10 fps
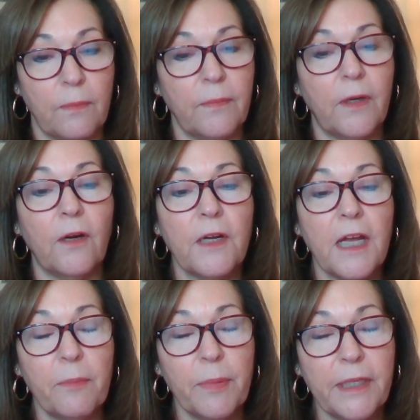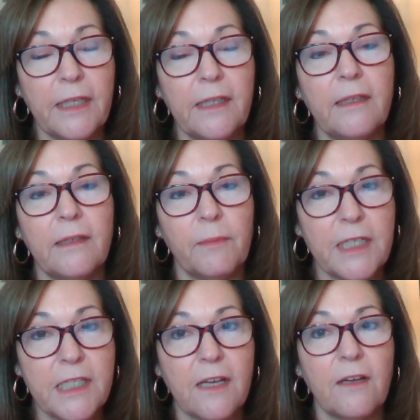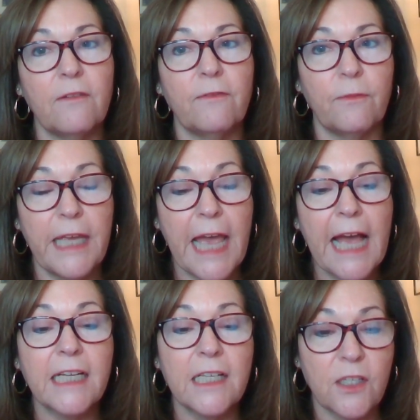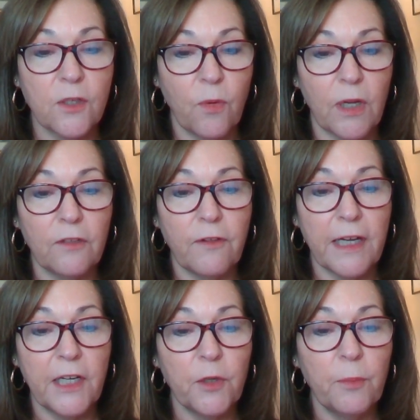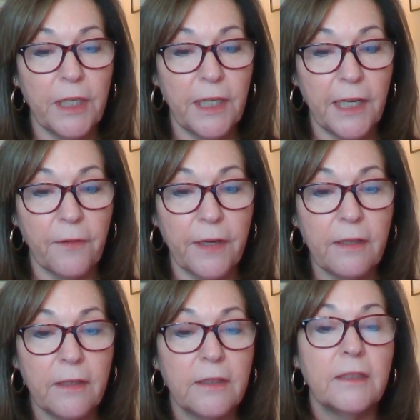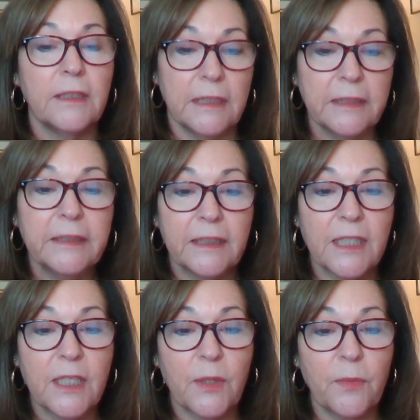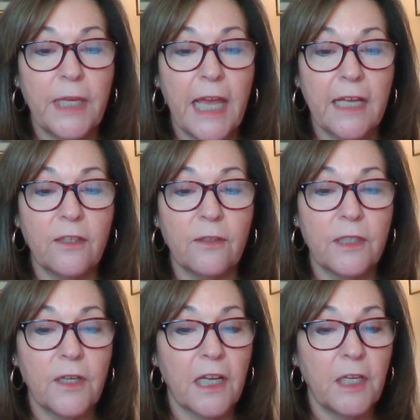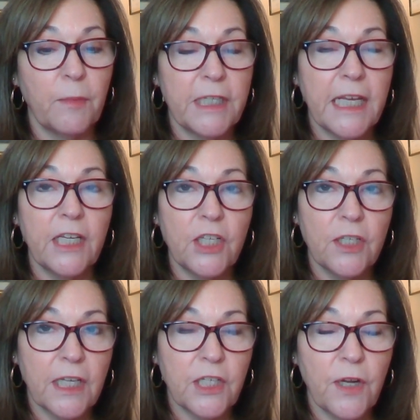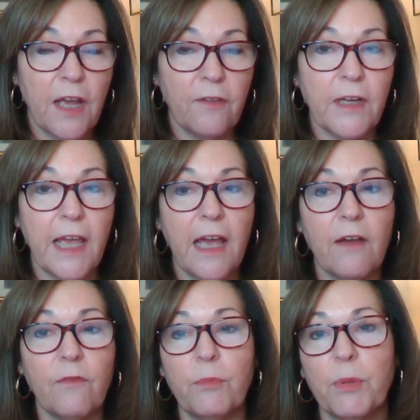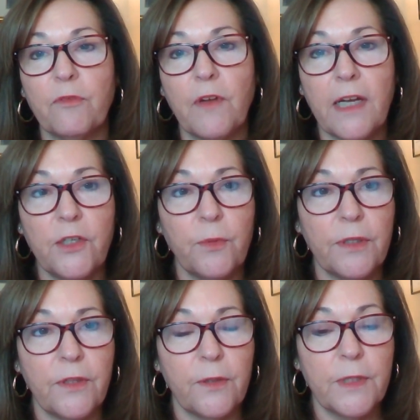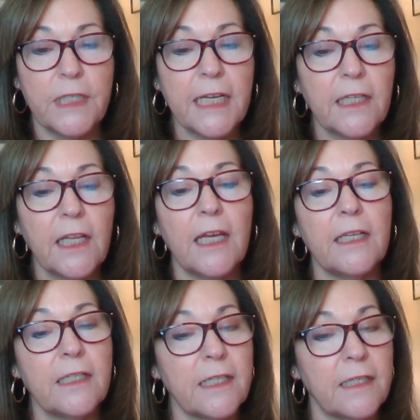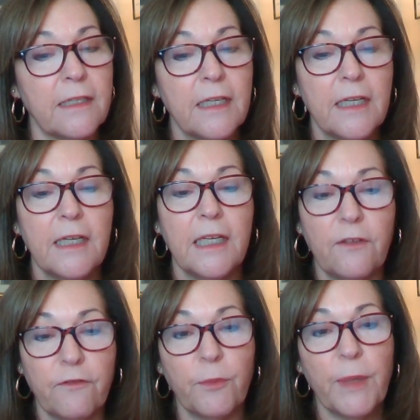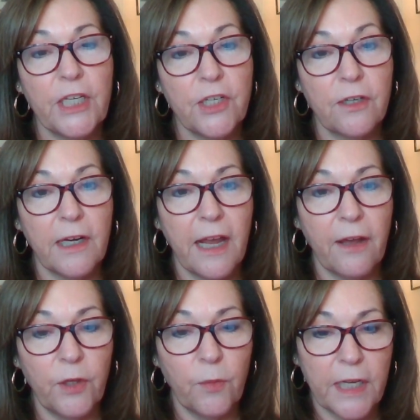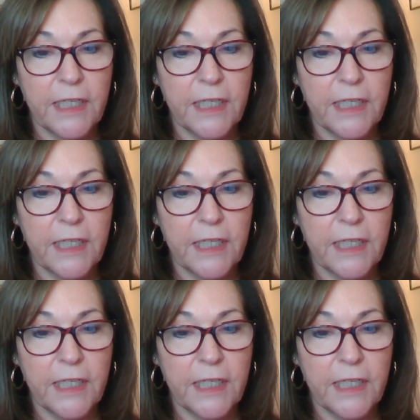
Our company, myself, we act as the qualified intermediary. So we handle the documentation that you have to have. We provide you with those deadlines and information on how you identify.